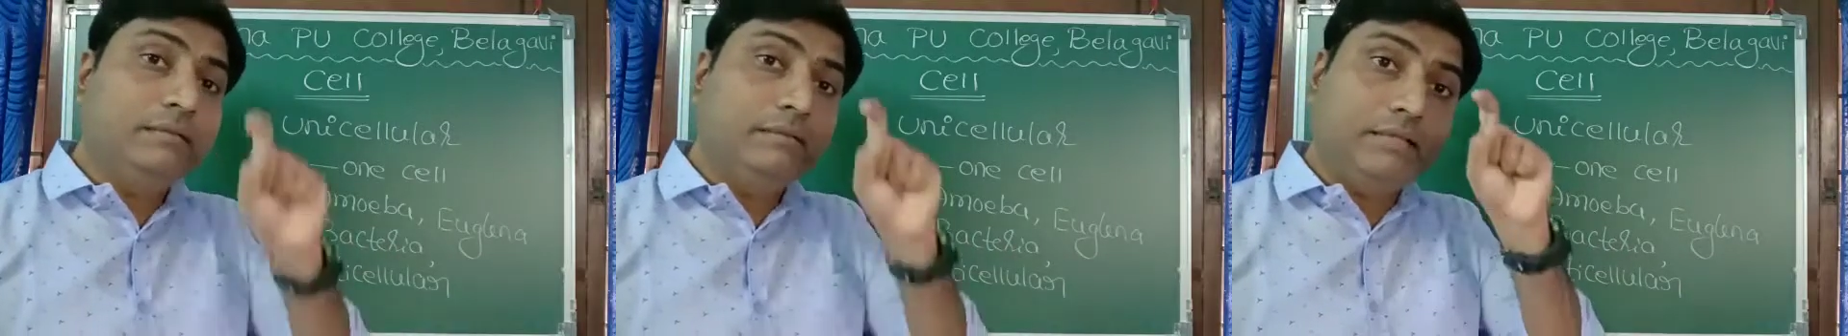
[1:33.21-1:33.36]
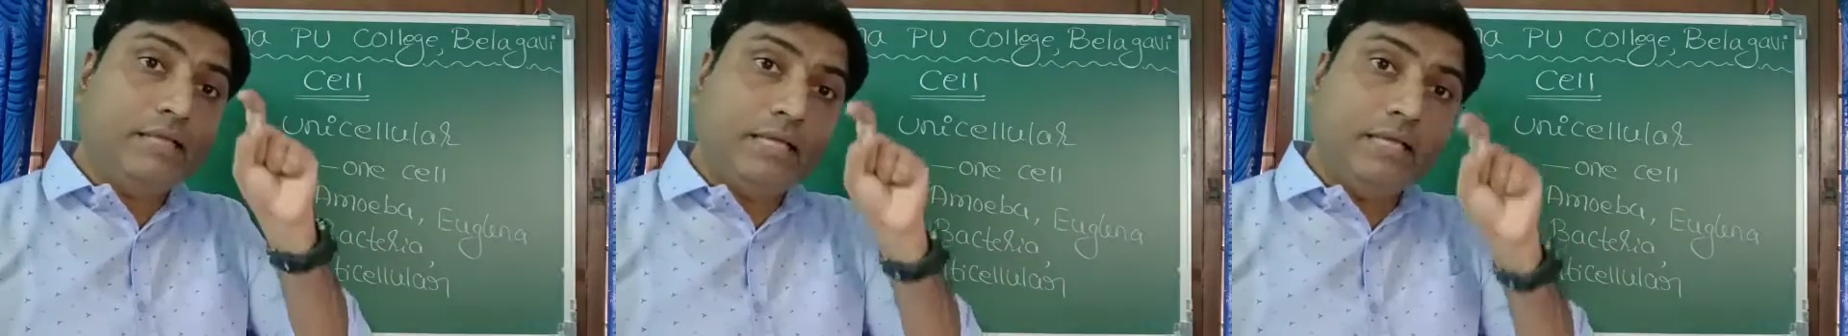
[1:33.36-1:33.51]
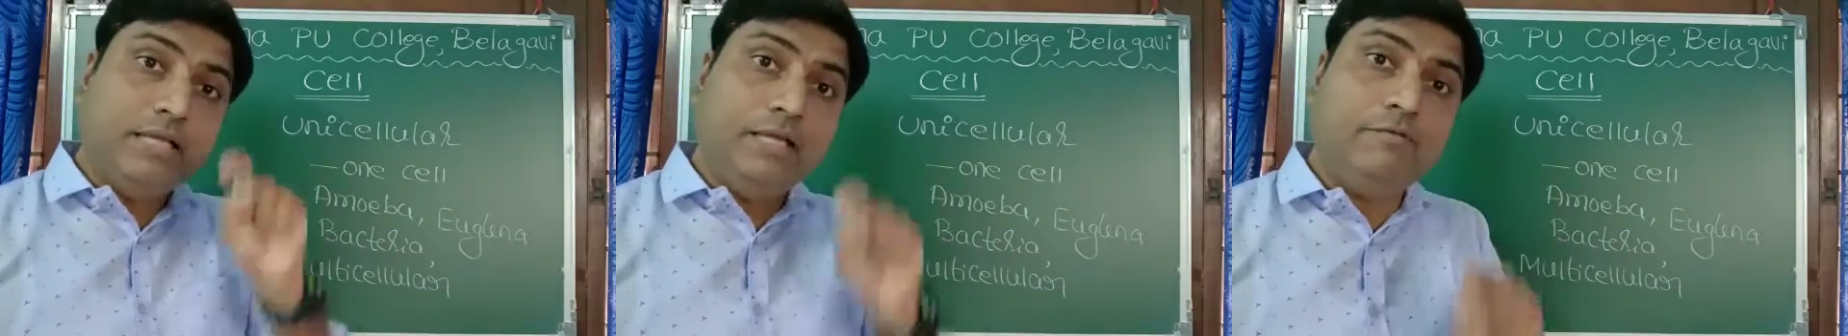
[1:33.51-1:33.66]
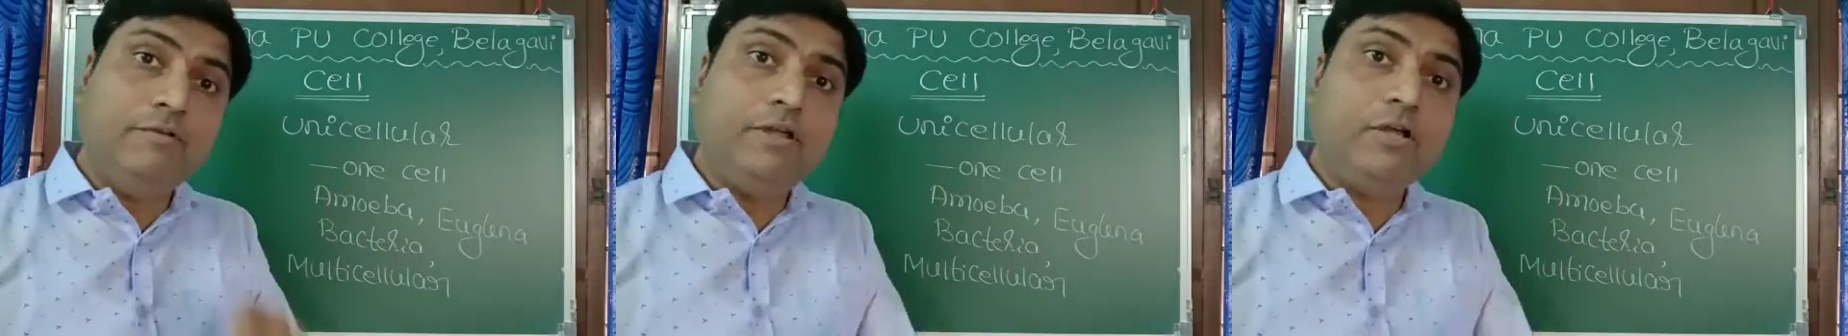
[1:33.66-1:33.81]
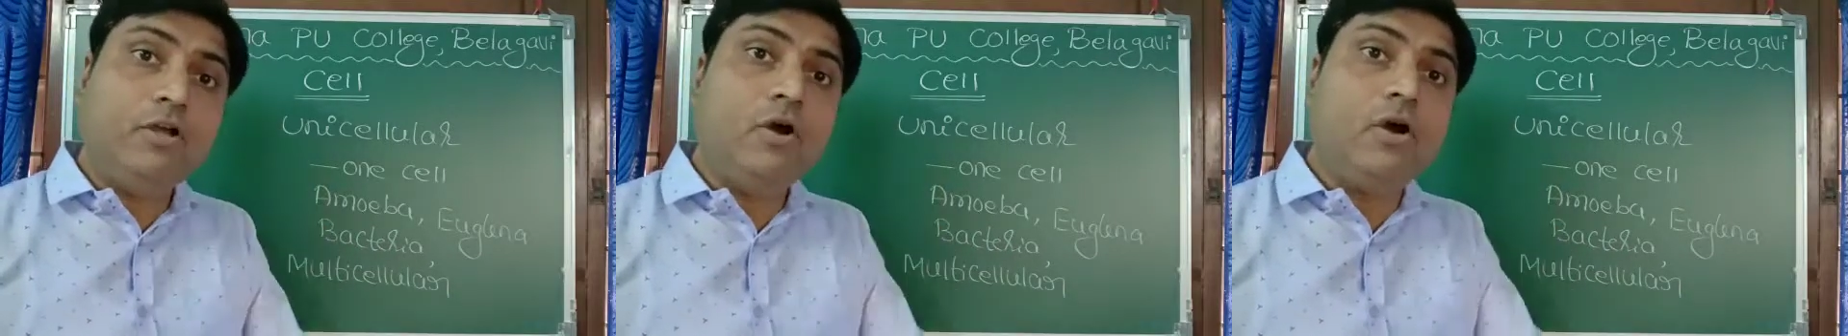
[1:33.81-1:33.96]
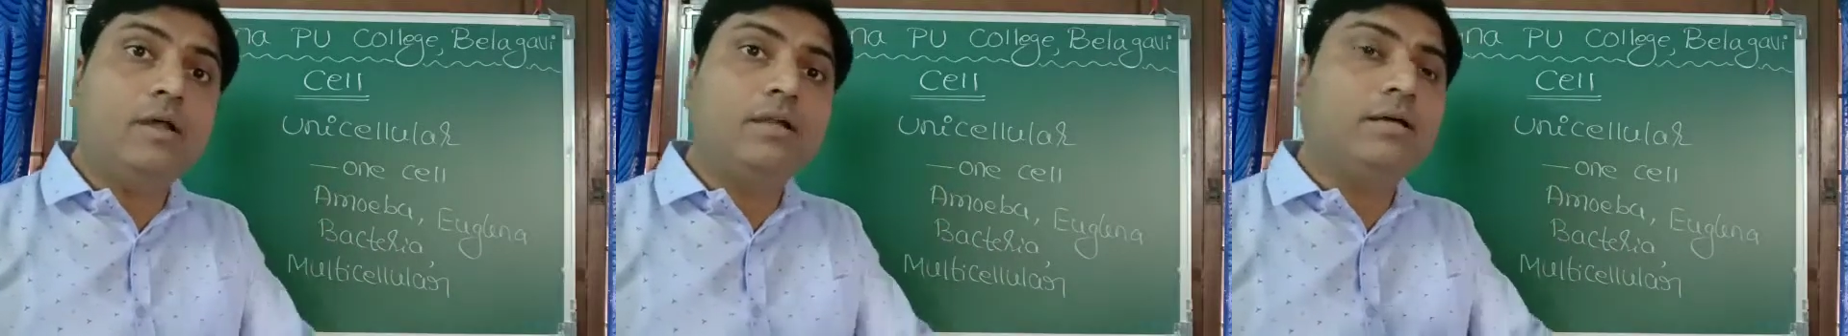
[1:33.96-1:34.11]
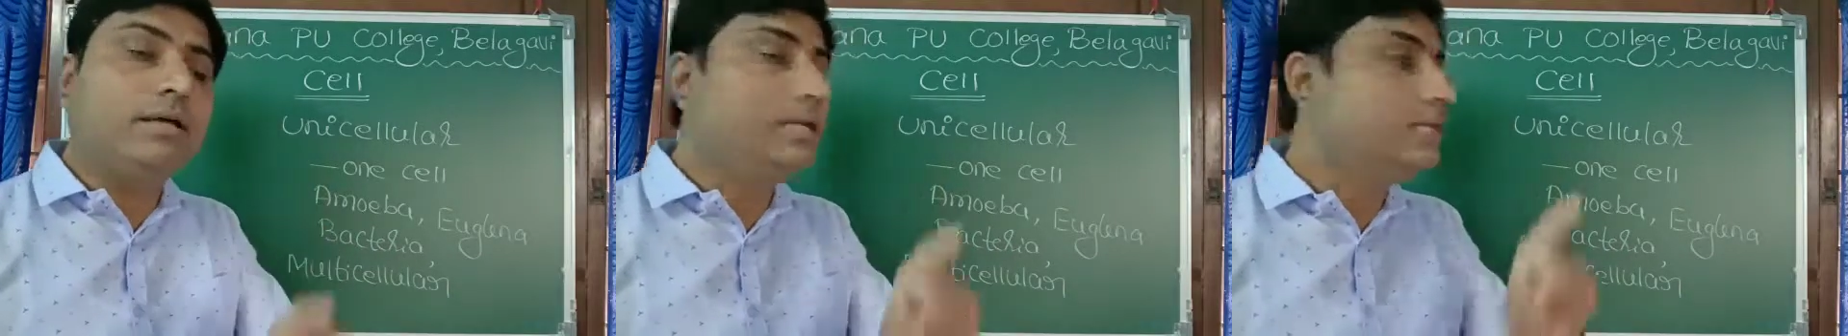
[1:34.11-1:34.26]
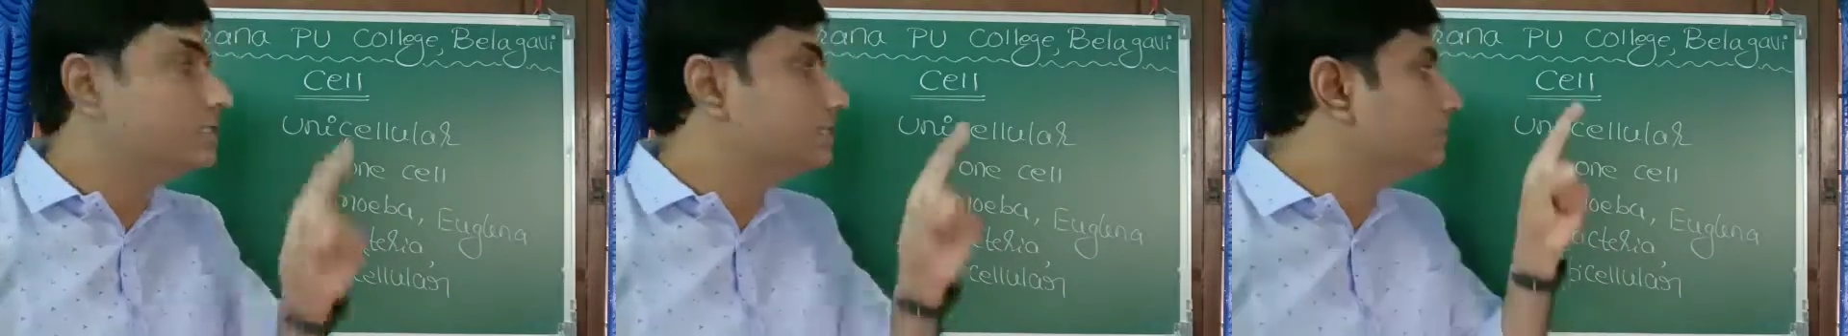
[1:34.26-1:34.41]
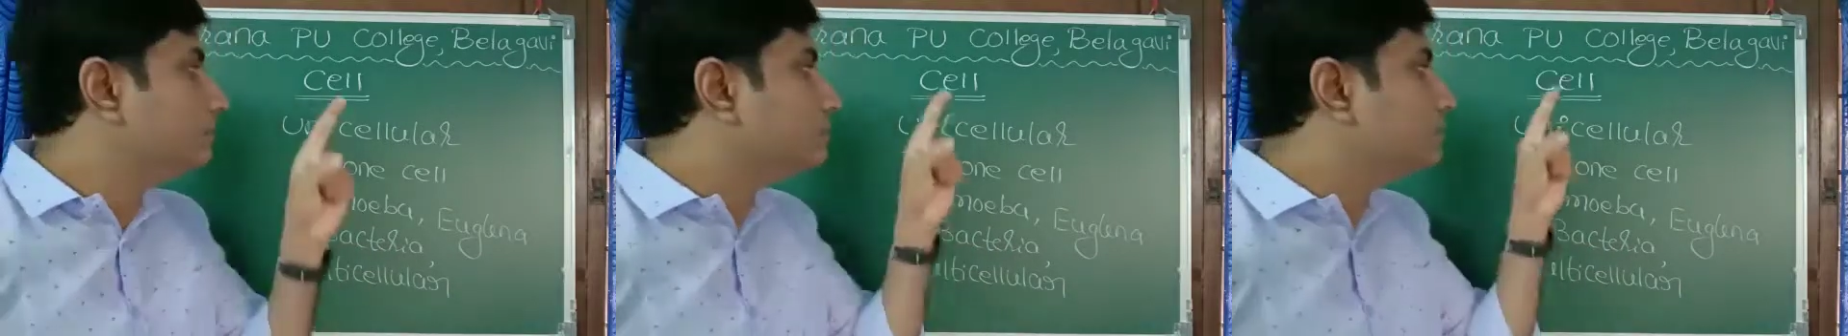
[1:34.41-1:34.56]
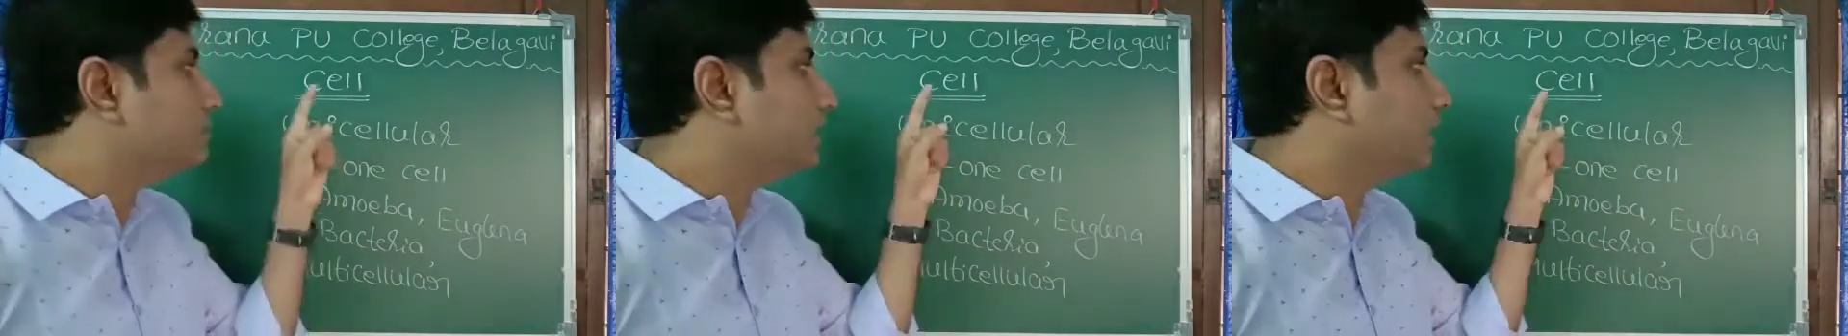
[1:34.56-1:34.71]
The living
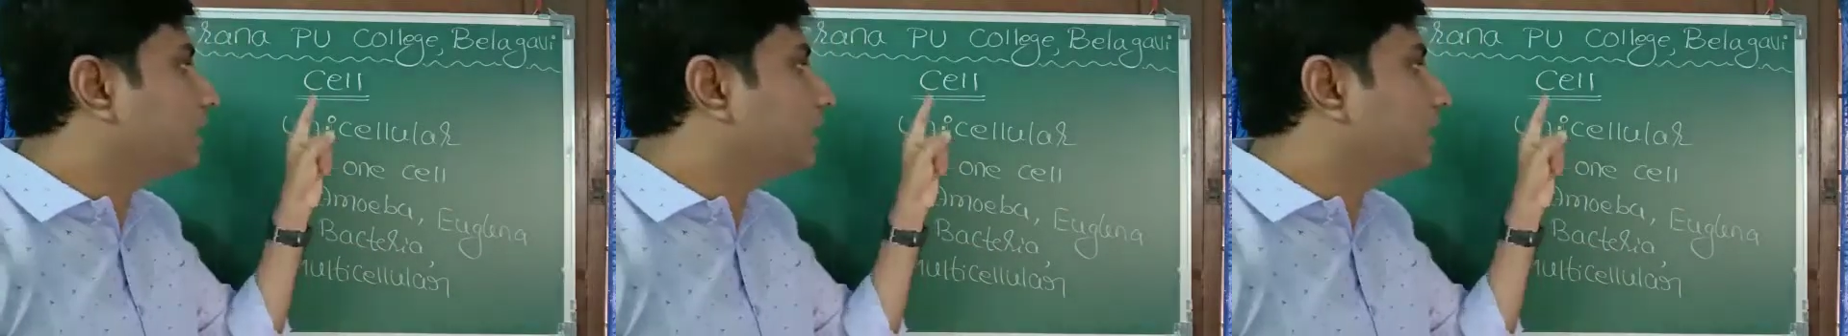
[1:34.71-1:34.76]
organisms